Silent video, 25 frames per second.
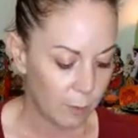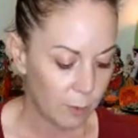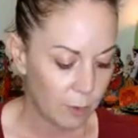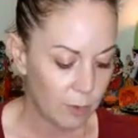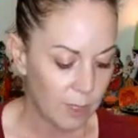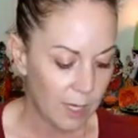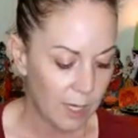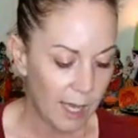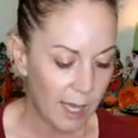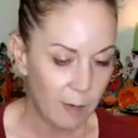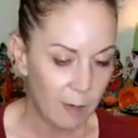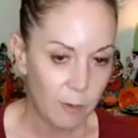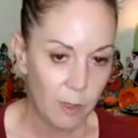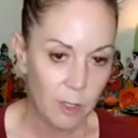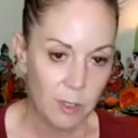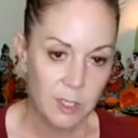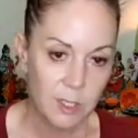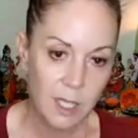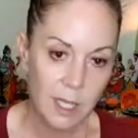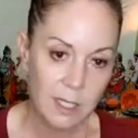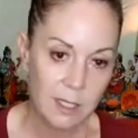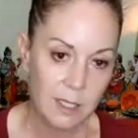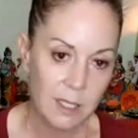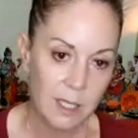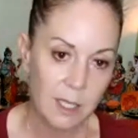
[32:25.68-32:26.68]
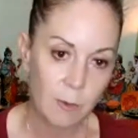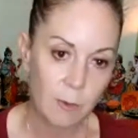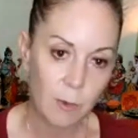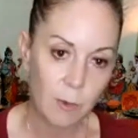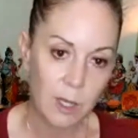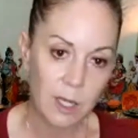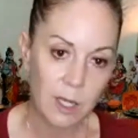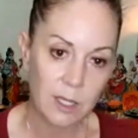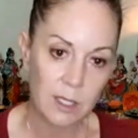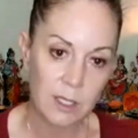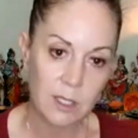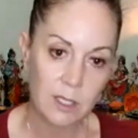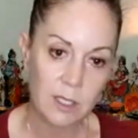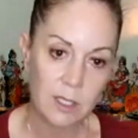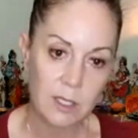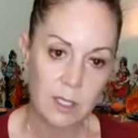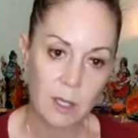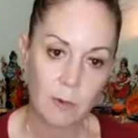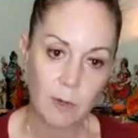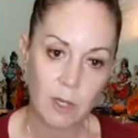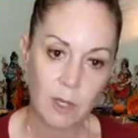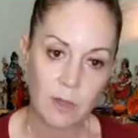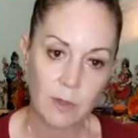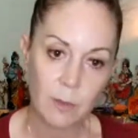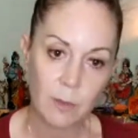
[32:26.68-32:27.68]
We'll now rotate the awareness
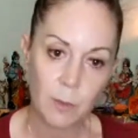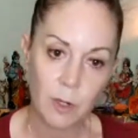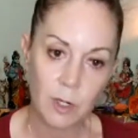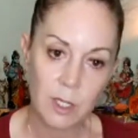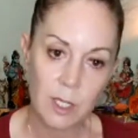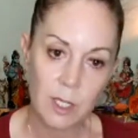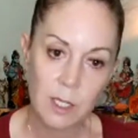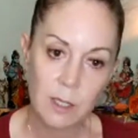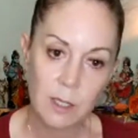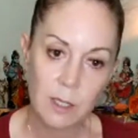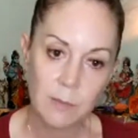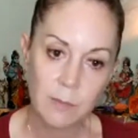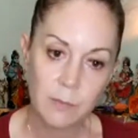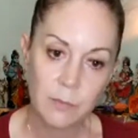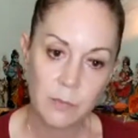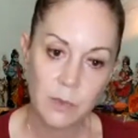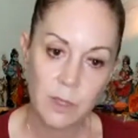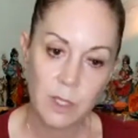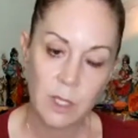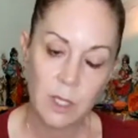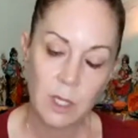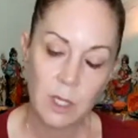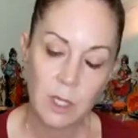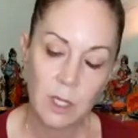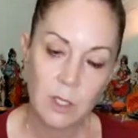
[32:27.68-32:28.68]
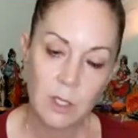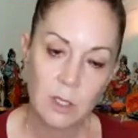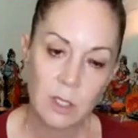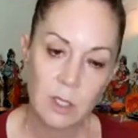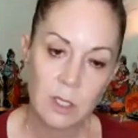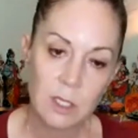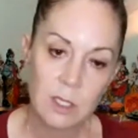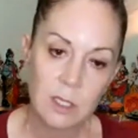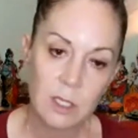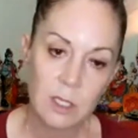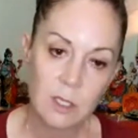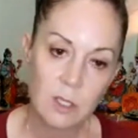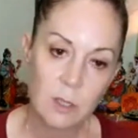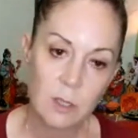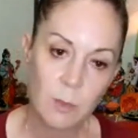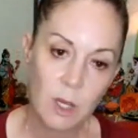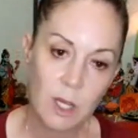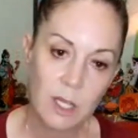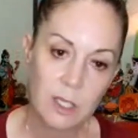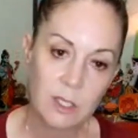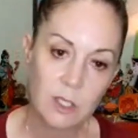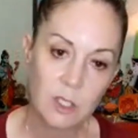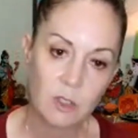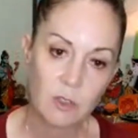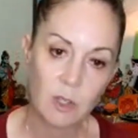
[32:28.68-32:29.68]
around the body. Listen to
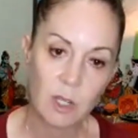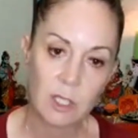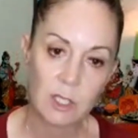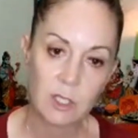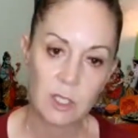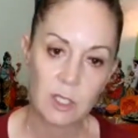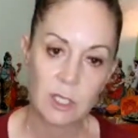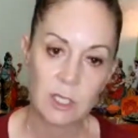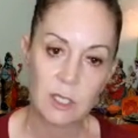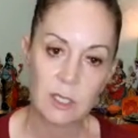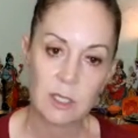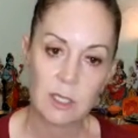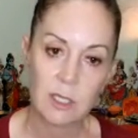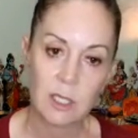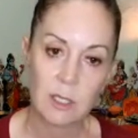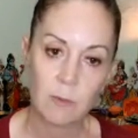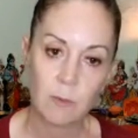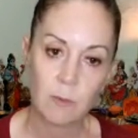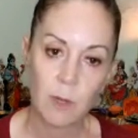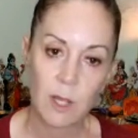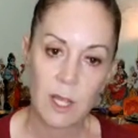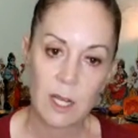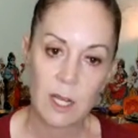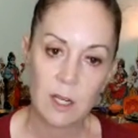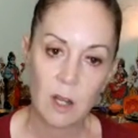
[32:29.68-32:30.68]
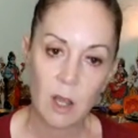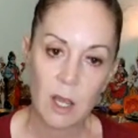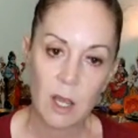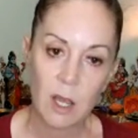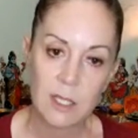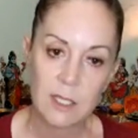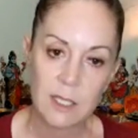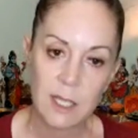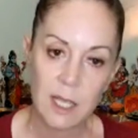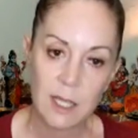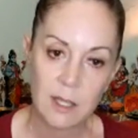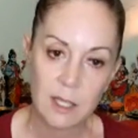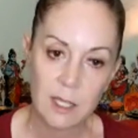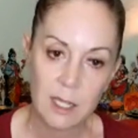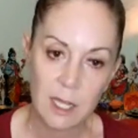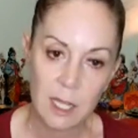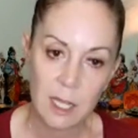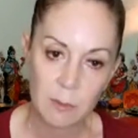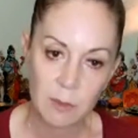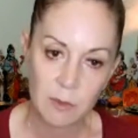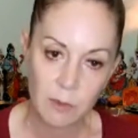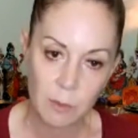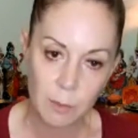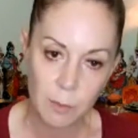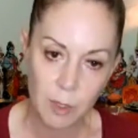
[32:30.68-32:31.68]
my instructions, and when I say the
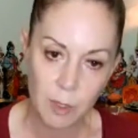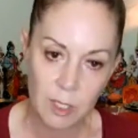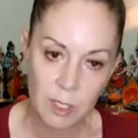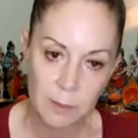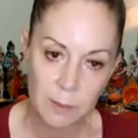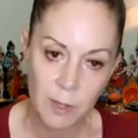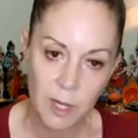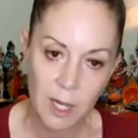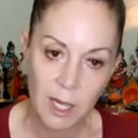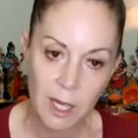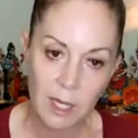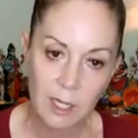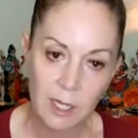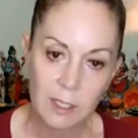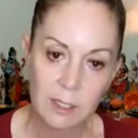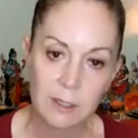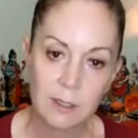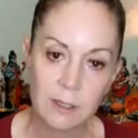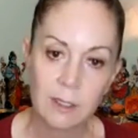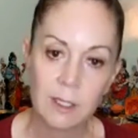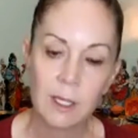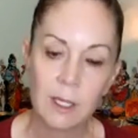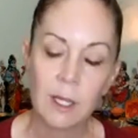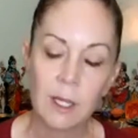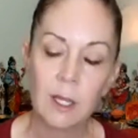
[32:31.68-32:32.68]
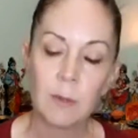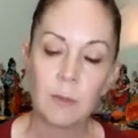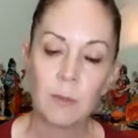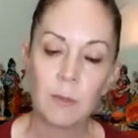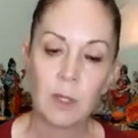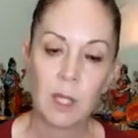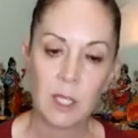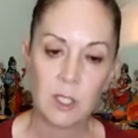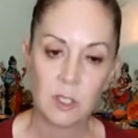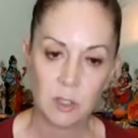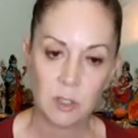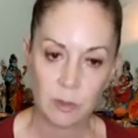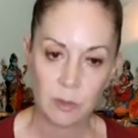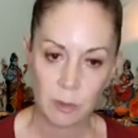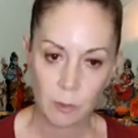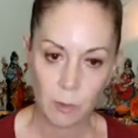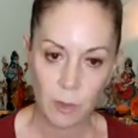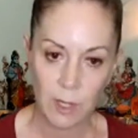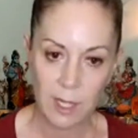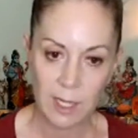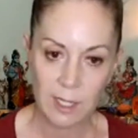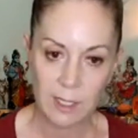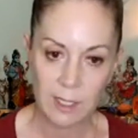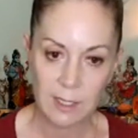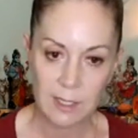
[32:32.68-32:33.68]
name of a body part, place your
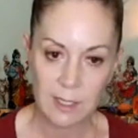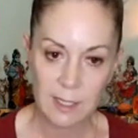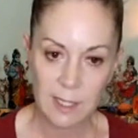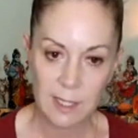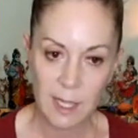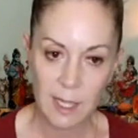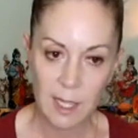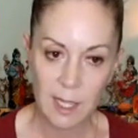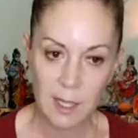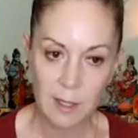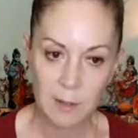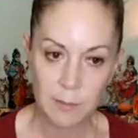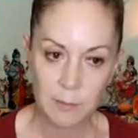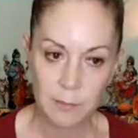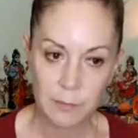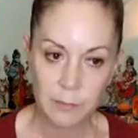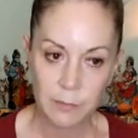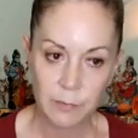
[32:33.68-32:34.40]
awareness there,